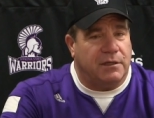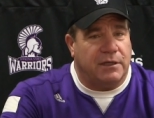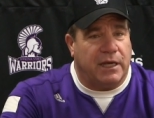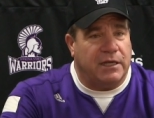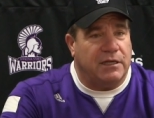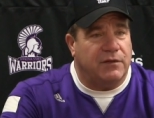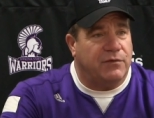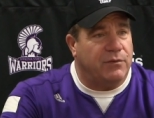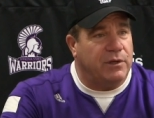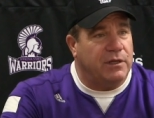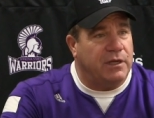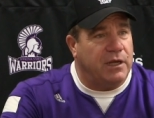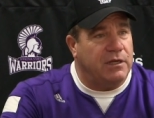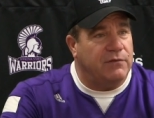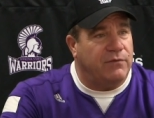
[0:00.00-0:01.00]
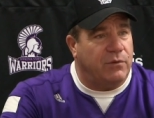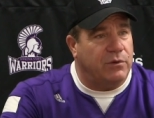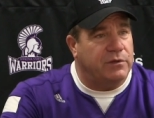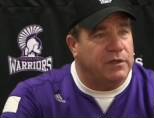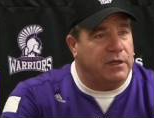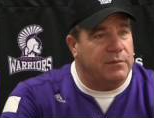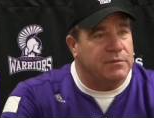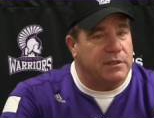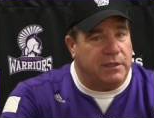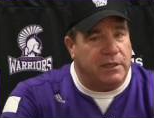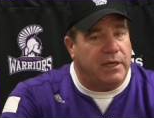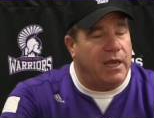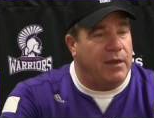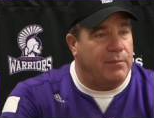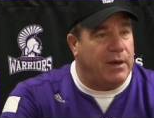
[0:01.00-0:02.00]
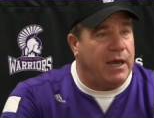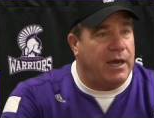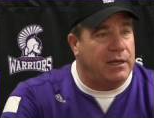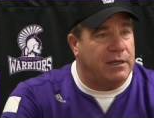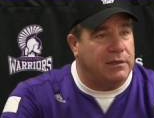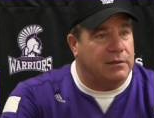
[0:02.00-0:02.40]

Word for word: uh, the '93 and '94 teams, and he came back,